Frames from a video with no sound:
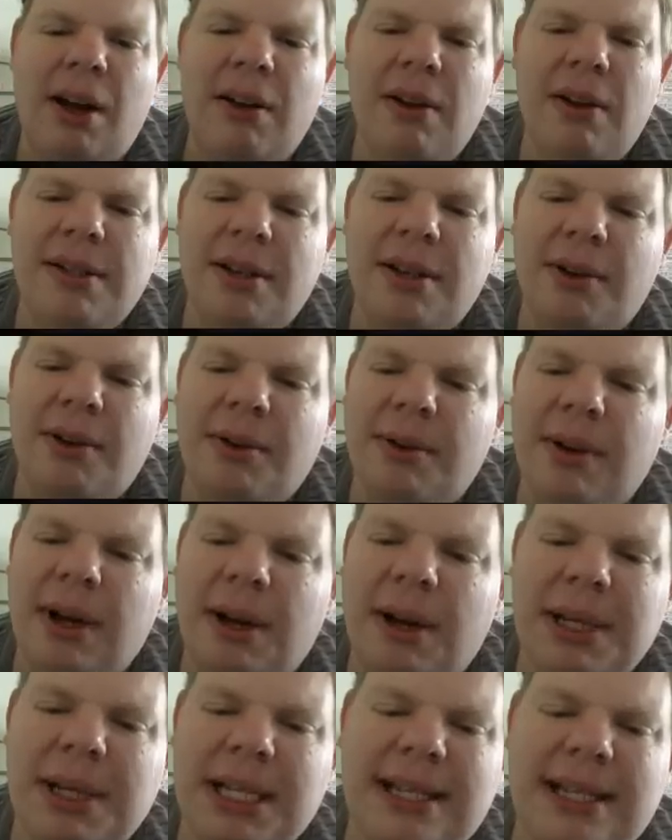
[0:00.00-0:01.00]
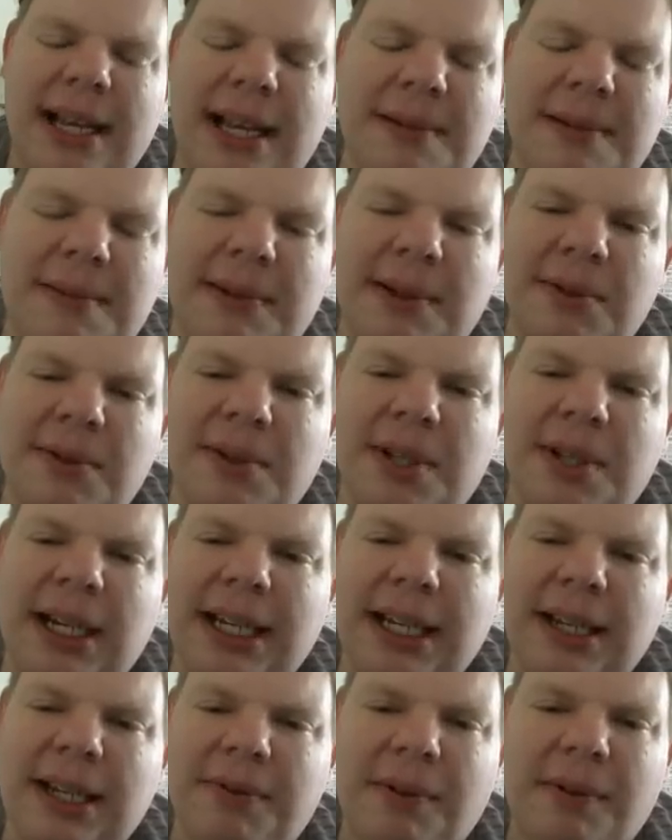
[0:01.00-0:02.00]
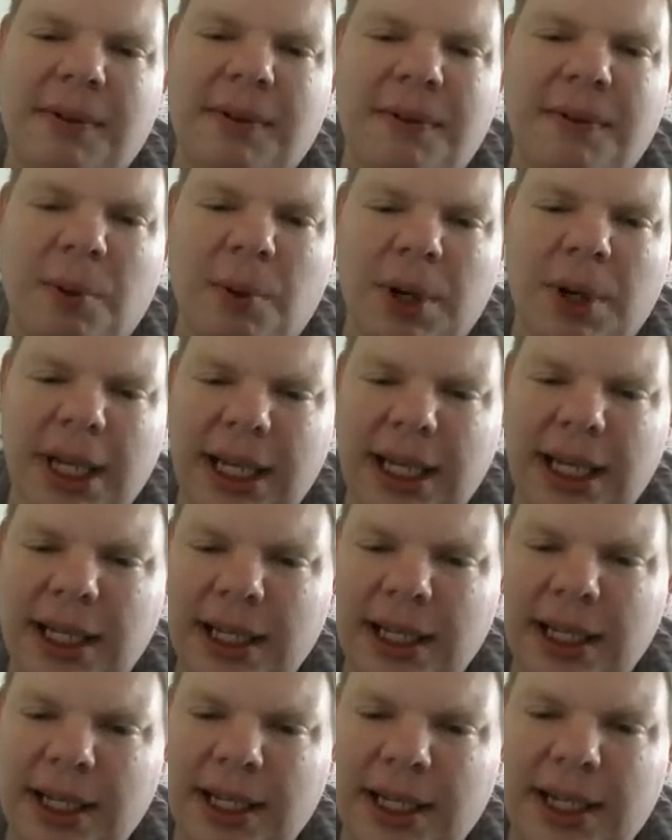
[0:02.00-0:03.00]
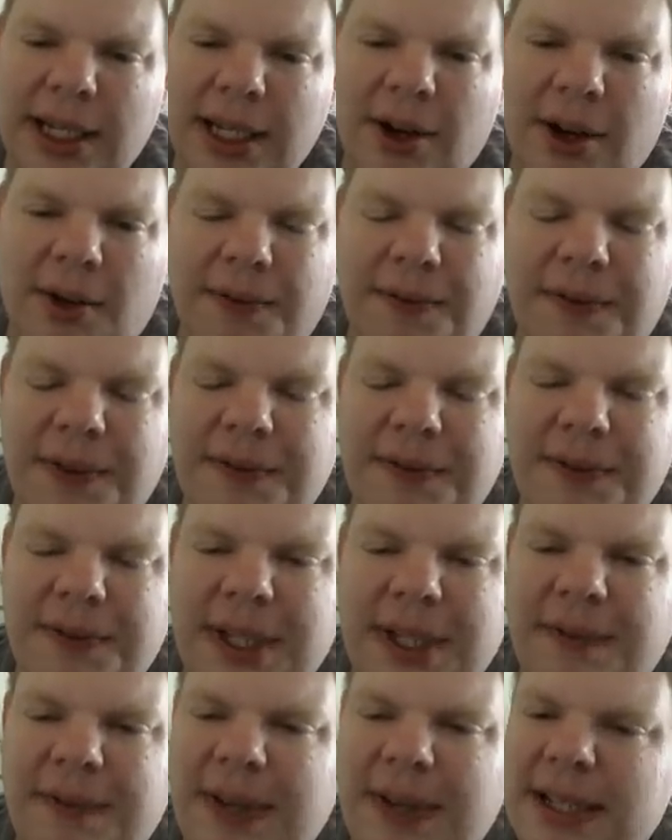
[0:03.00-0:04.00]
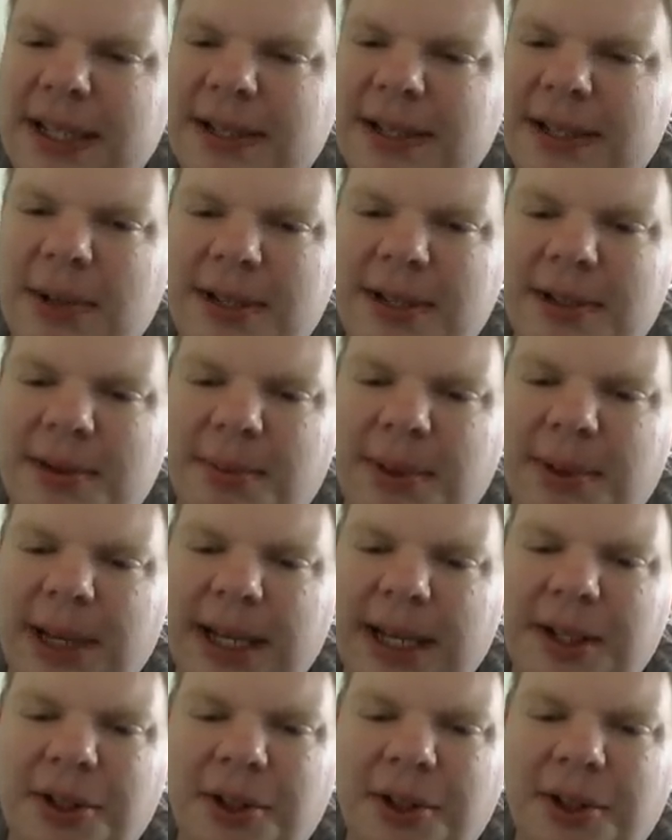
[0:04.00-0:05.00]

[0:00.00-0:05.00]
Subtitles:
Also, I mean, Seismitoad's going to hit for 40 or 50 if he has a Muscle Band.